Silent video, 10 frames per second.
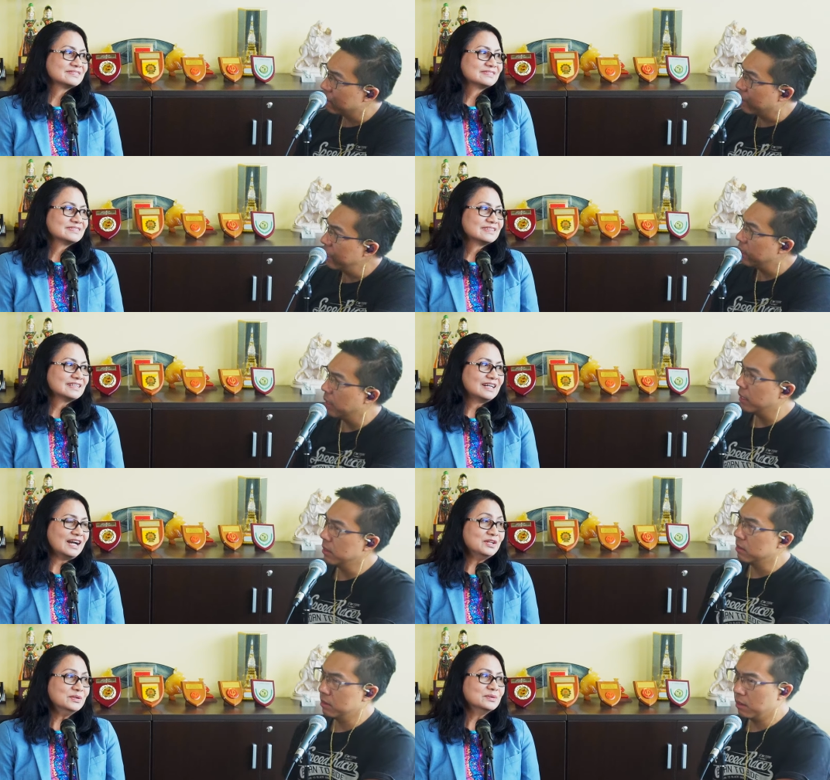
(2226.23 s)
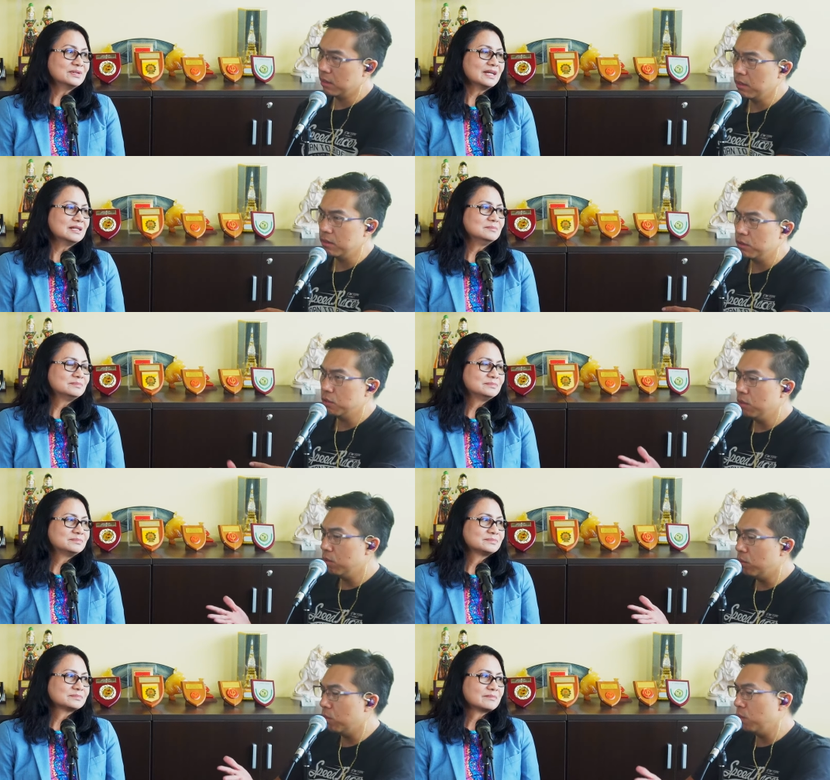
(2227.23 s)
Speaker 1: right? And, yeah, I know, uh, yeah.
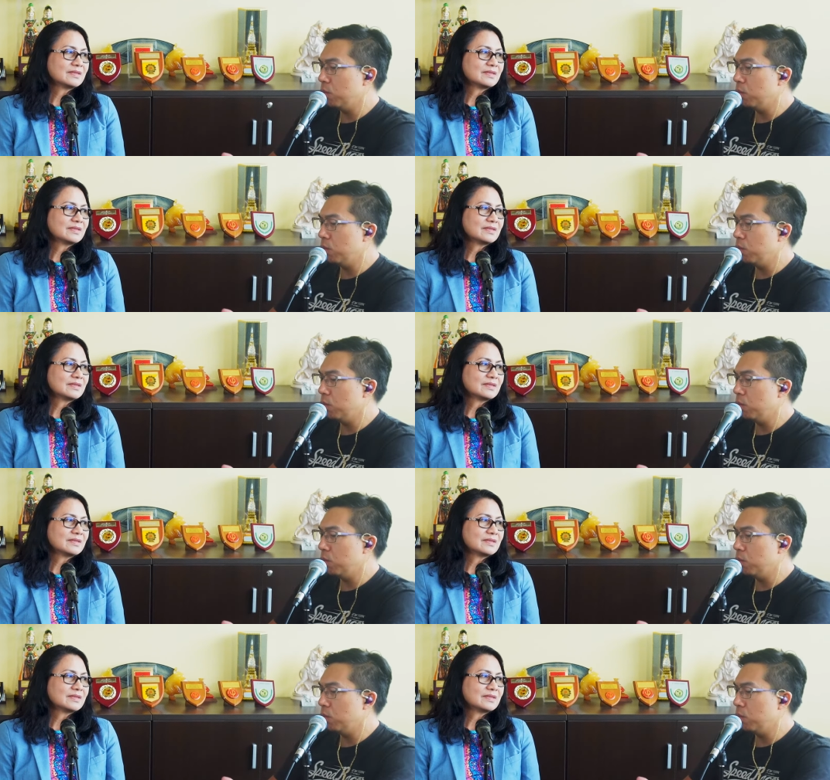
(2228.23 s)
So